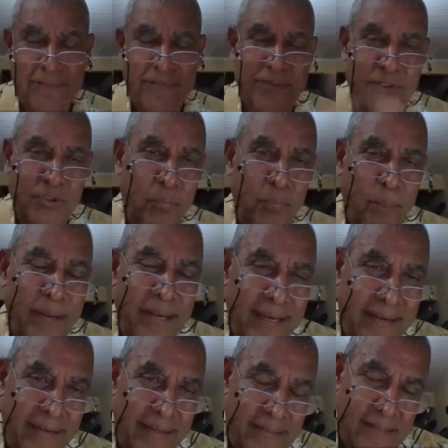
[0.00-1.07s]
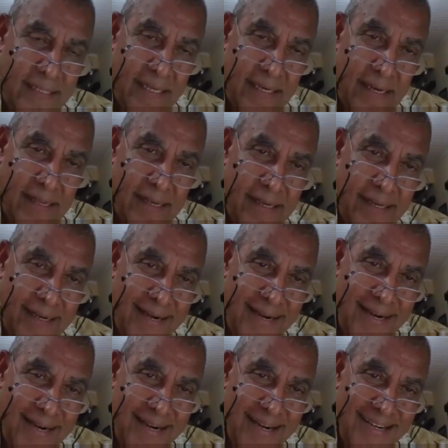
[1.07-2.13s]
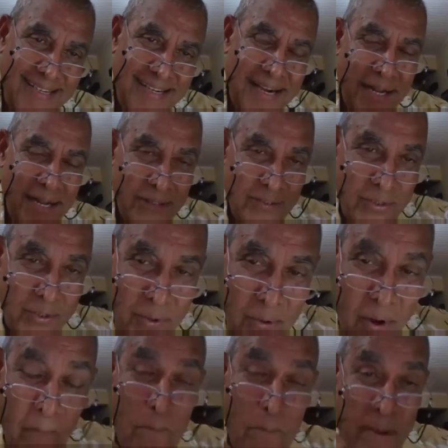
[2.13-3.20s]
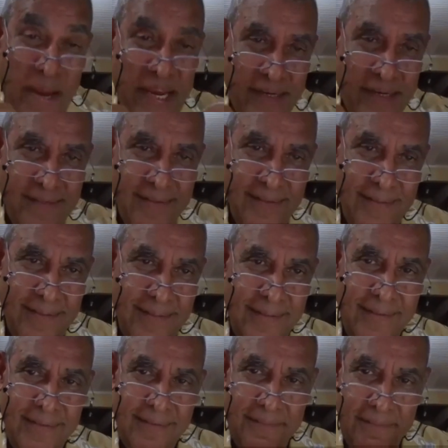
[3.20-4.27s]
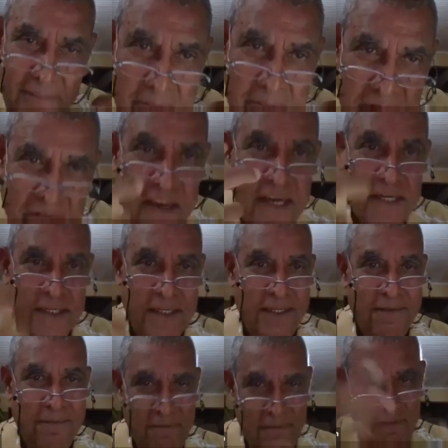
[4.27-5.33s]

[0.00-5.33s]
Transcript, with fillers: of stupidity is that? La? So compete. Pierre. Eh?